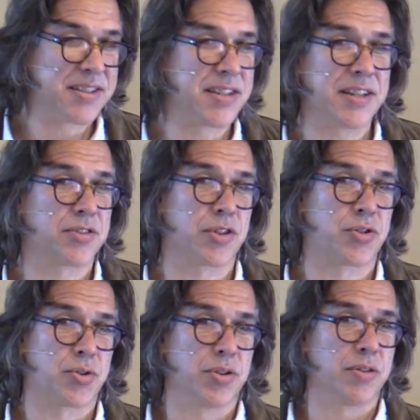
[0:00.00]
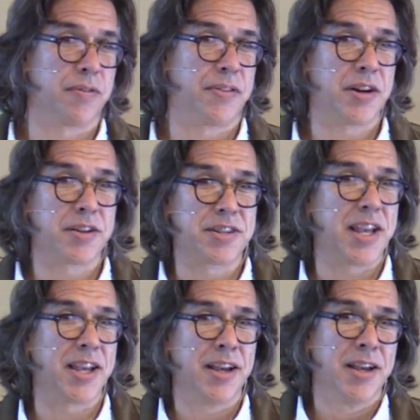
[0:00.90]
things are true, if there is
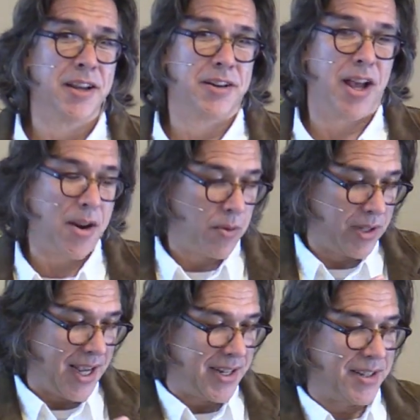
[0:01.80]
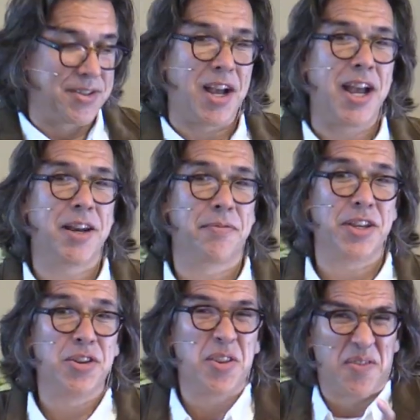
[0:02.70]
a not only a design of the
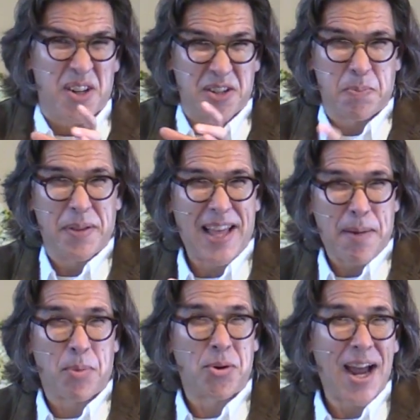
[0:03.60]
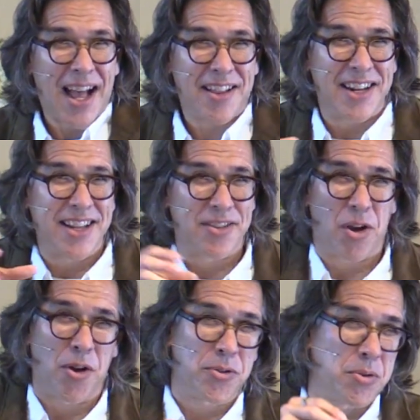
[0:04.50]
universe, but that morality is
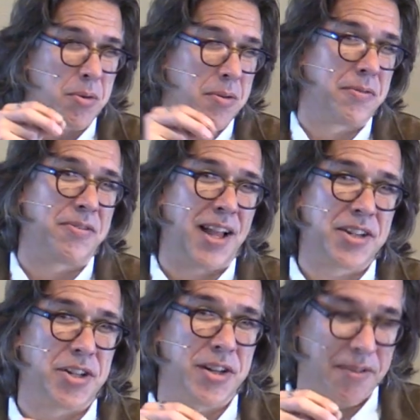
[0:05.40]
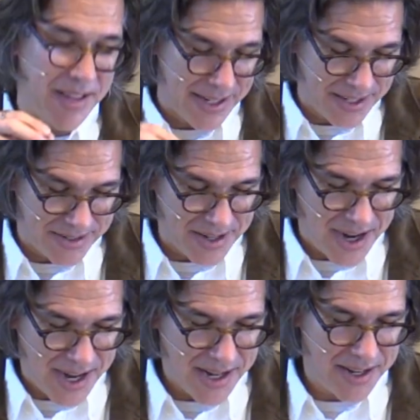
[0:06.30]
also a reflection of that
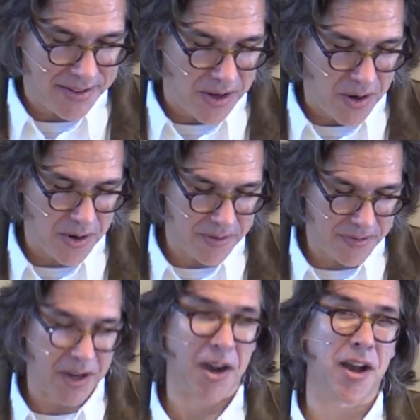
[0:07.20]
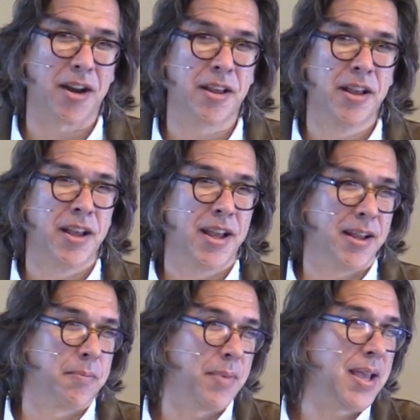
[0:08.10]
design in the heart of God,
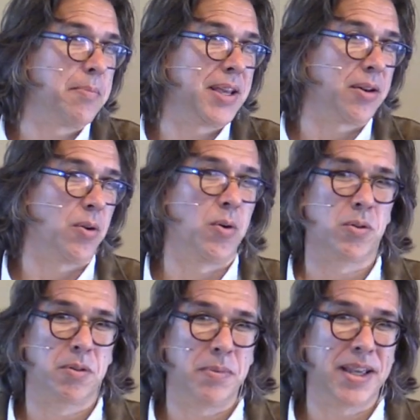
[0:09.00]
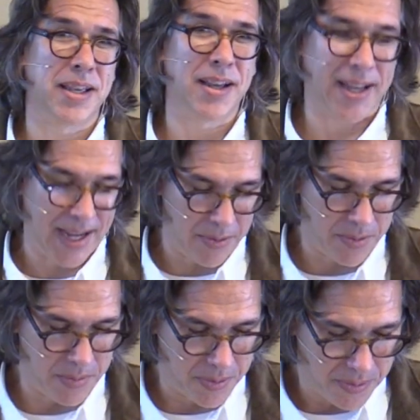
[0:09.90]
maybe it holds me
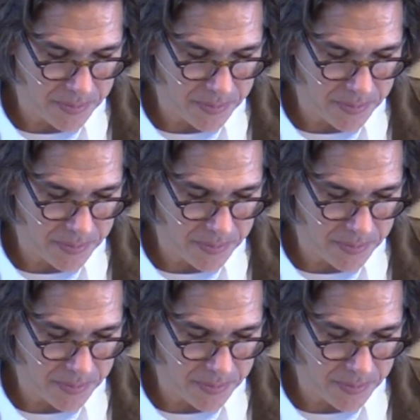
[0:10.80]
accountable.